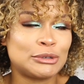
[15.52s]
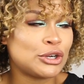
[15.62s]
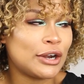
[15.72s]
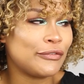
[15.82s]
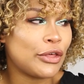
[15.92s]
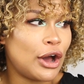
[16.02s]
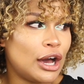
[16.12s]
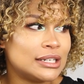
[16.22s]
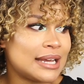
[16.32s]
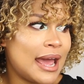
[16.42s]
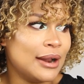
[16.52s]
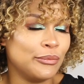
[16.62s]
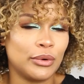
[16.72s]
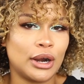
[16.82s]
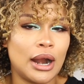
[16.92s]
train of thought
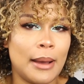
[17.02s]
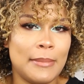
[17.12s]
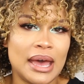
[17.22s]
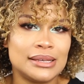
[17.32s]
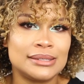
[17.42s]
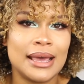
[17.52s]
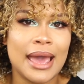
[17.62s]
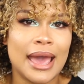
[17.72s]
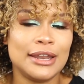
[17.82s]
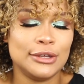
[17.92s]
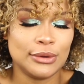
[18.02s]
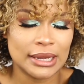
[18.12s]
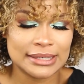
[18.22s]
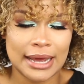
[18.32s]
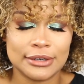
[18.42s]
and we're a mess, and you
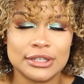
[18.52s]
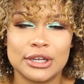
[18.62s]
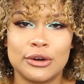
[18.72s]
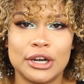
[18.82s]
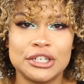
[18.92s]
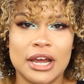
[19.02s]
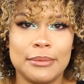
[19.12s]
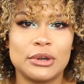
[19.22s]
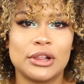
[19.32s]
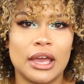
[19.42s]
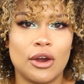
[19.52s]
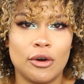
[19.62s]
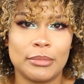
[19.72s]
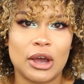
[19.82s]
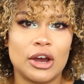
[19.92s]
get down to the crunch time and you're like,
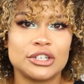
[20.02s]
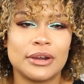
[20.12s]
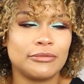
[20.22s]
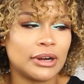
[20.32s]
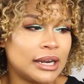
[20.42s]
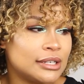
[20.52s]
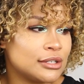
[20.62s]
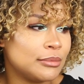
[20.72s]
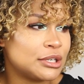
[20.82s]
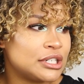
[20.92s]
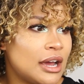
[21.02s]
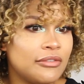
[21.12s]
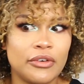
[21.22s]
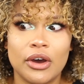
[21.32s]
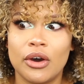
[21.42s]
oh my gosh, I'm forgetting so much stuff.